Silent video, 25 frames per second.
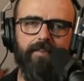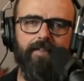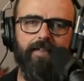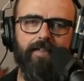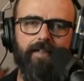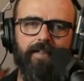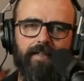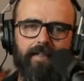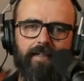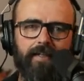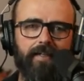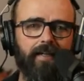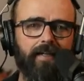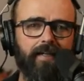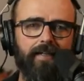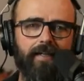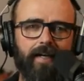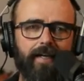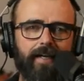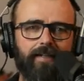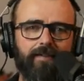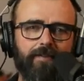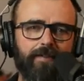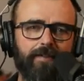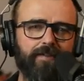
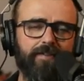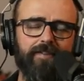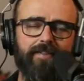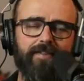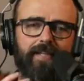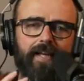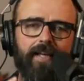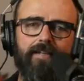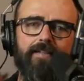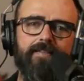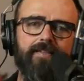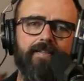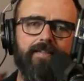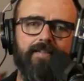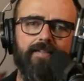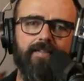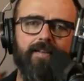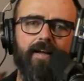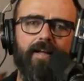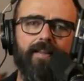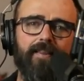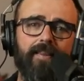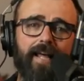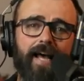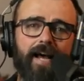I know your intent is
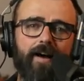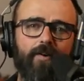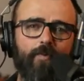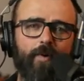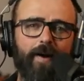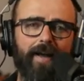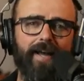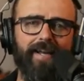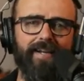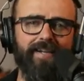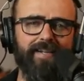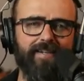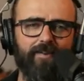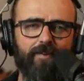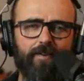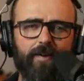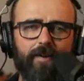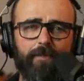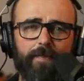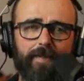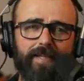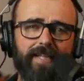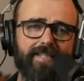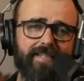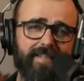not that way, you know,
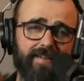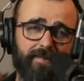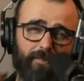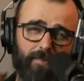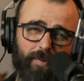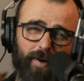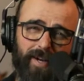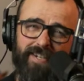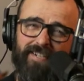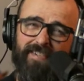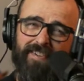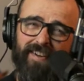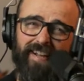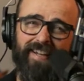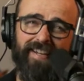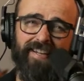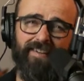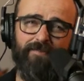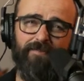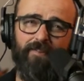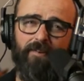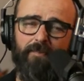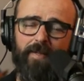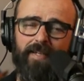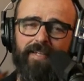but that's the impression I
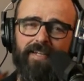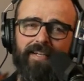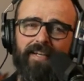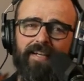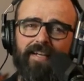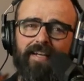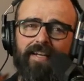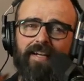get from it.